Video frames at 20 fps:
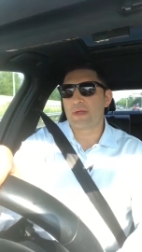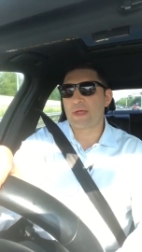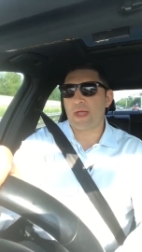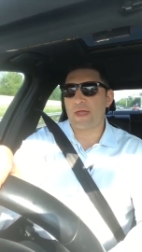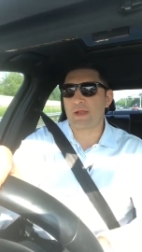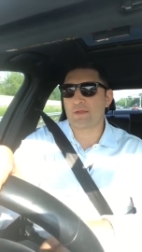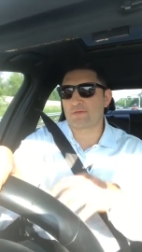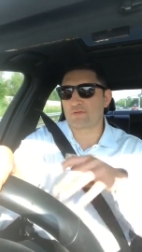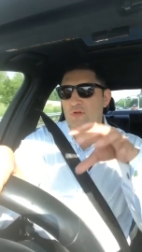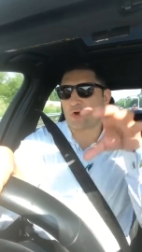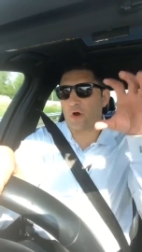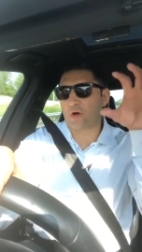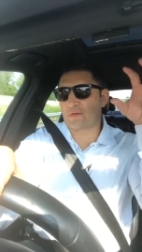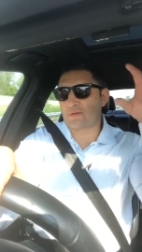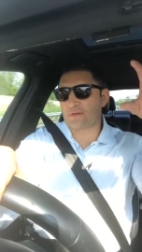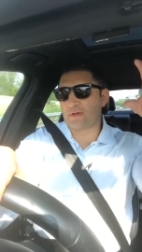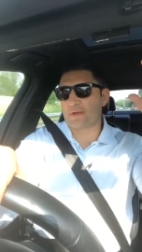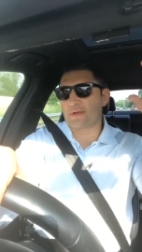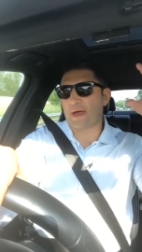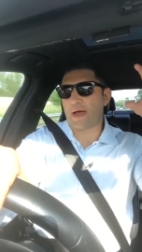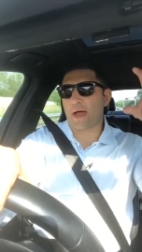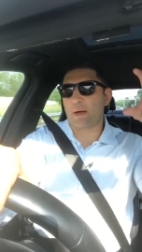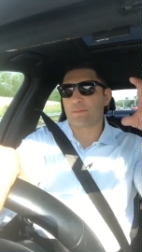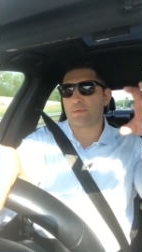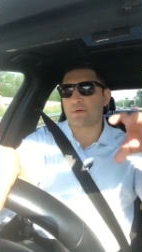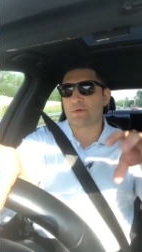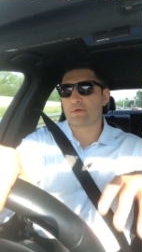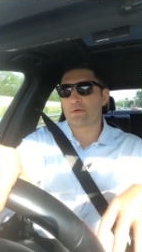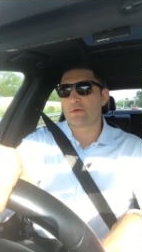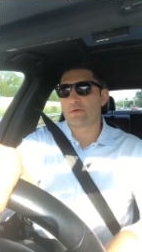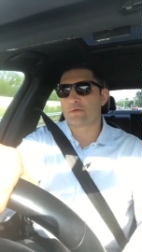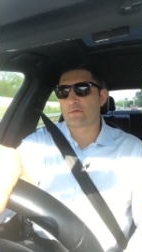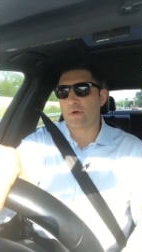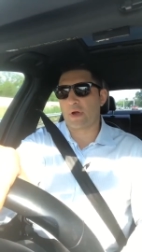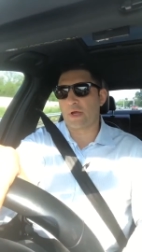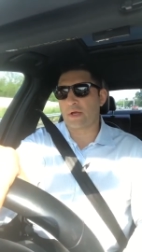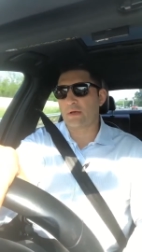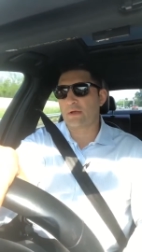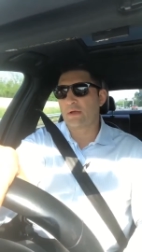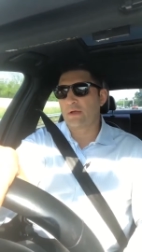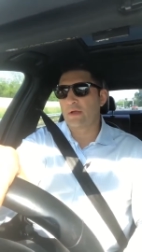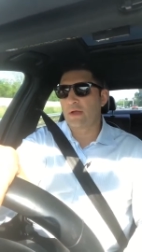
And it starts at the top, right?